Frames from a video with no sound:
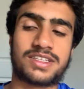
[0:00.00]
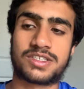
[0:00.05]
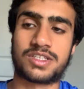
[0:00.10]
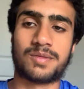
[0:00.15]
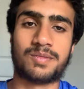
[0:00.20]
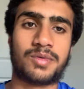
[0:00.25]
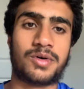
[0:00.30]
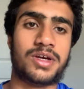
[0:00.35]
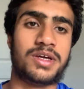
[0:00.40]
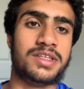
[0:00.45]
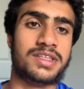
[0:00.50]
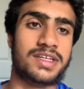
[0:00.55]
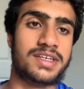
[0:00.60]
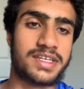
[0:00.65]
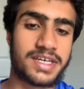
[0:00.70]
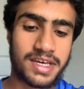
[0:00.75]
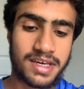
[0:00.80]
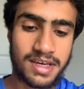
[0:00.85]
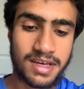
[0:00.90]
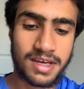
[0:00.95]
some point in the
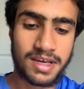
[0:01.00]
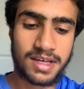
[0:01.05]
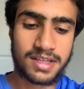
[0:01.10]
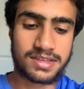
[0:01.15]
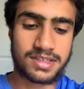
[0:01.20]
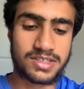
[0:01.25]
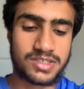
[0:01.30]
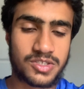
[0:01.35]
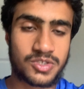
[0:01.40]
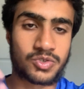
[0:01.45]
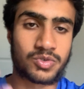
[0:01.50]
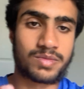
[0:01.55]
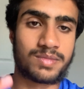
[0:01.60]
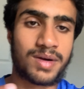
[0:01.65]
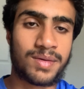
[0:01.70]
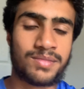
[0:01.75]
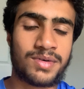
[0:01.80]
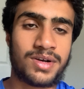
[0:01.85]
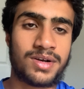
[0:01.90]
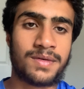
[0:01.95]
day, then just
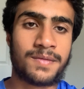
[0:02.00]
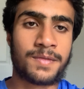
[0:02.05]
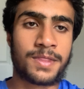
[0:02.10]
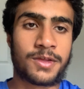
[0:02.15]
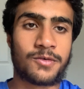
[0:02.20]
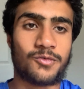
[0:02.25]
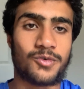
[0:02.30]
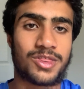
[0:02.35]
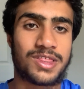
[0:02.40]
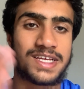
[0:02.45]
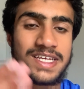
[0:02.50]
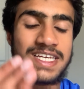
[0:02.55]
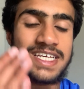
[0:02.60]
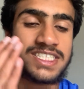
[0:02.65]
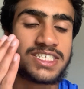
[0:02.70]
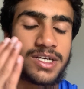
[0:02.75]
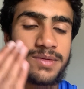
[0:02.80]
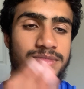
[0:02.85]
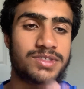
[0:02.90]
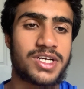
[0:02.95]
remember, with
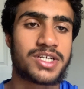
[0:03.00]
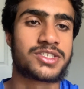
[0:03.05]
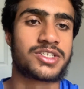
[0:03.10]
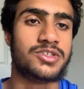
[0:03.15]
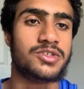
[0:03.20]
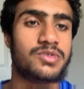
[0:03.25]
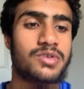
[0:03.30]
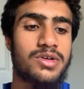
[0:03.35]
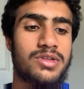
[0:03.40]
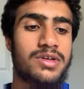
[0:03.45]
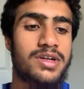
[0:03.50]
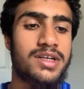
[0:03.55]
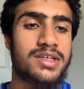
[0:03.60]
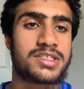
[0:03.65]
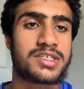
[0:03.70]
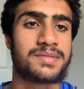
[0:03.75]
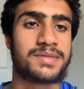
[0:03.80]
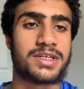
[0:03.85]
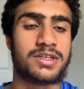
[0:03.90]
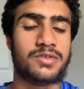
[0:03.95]
each objection you are learning
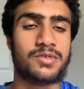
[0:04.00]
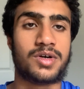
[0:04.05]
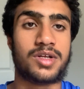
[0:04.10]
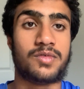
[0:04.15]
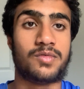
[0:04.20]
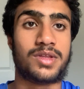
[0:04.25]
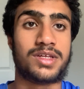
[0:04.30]
something new, and